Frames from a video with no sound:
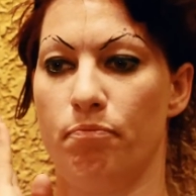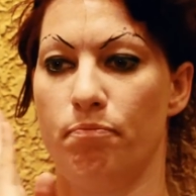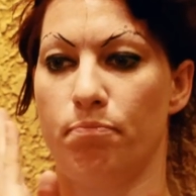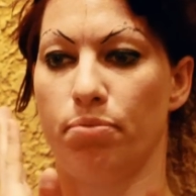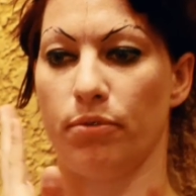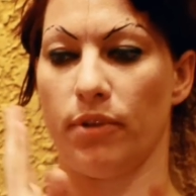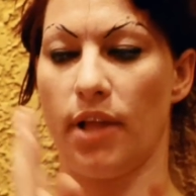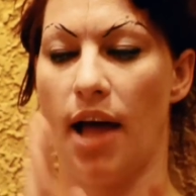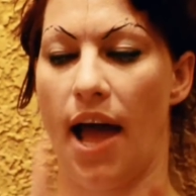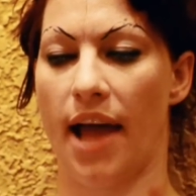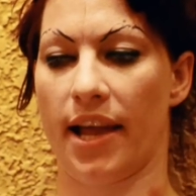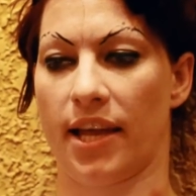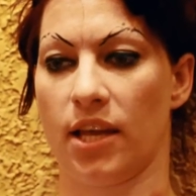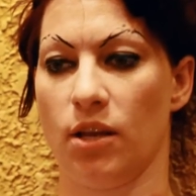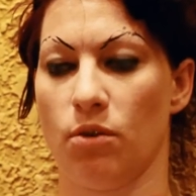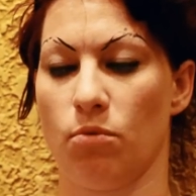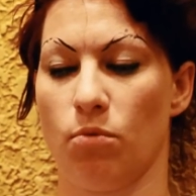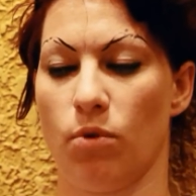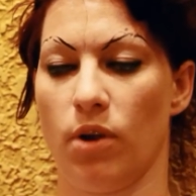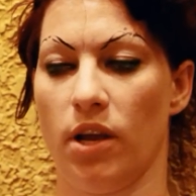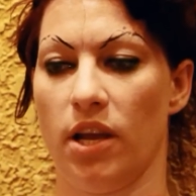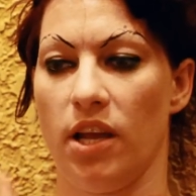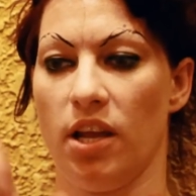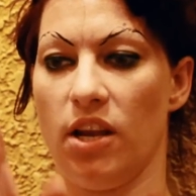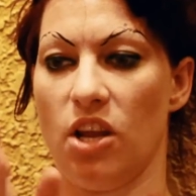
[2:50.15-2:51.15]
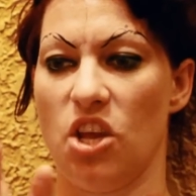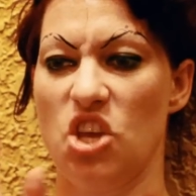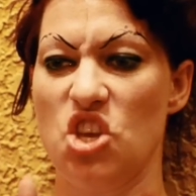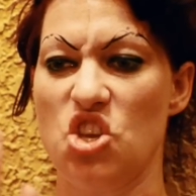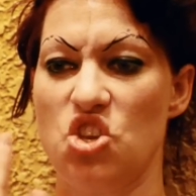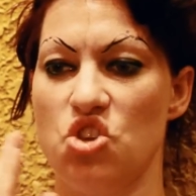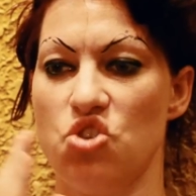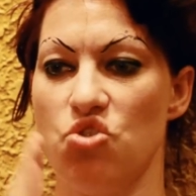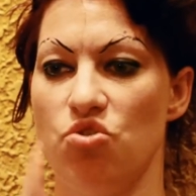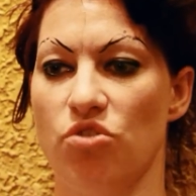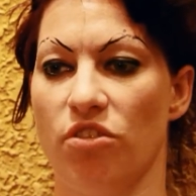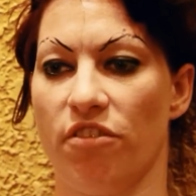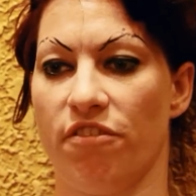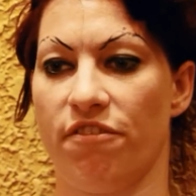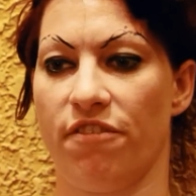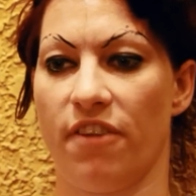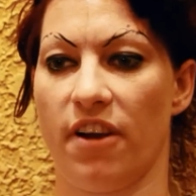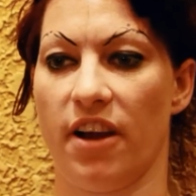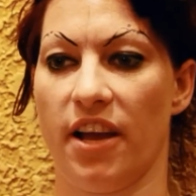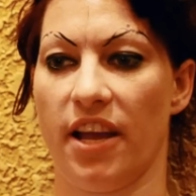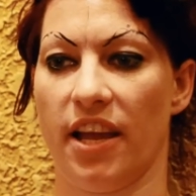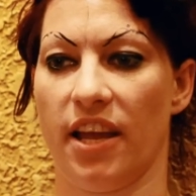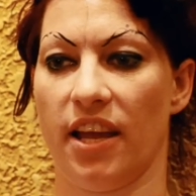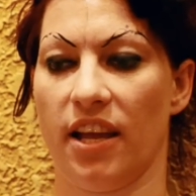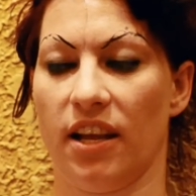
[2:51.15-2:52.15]
black and white
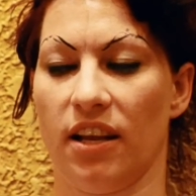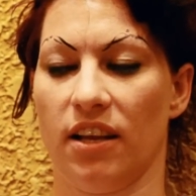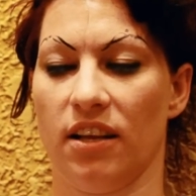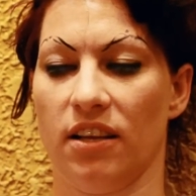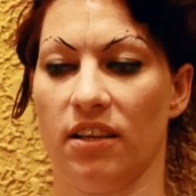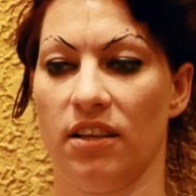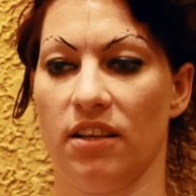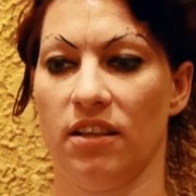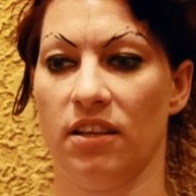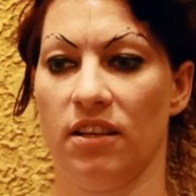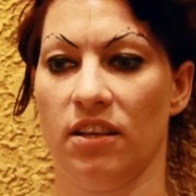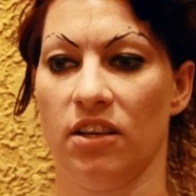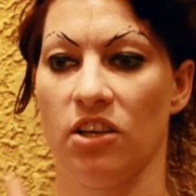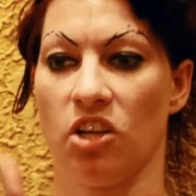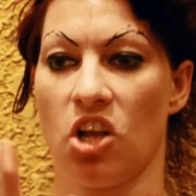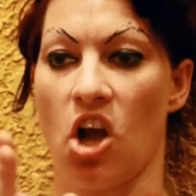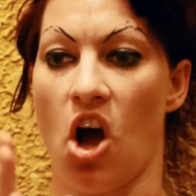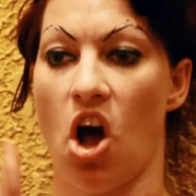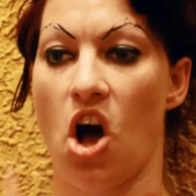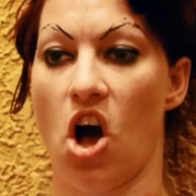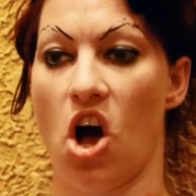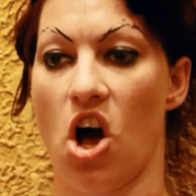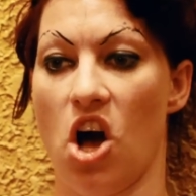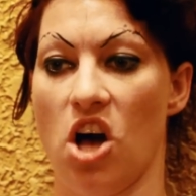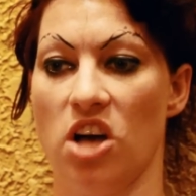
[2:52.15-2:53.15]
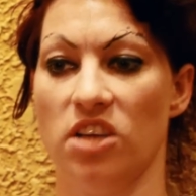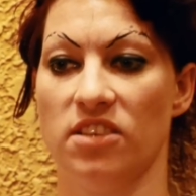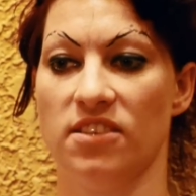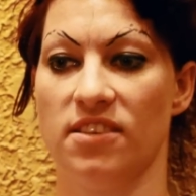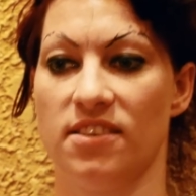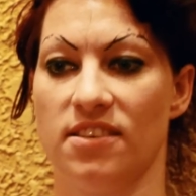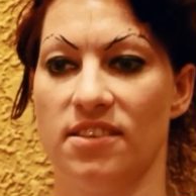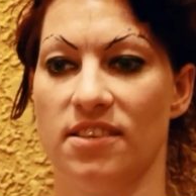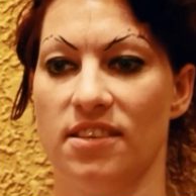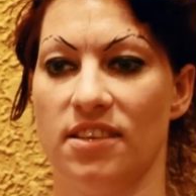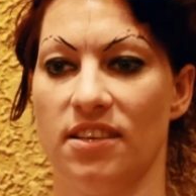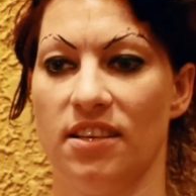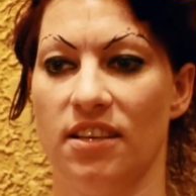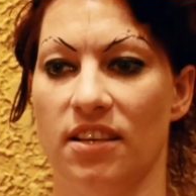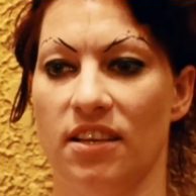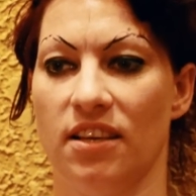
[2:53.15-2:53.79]
unifying cause.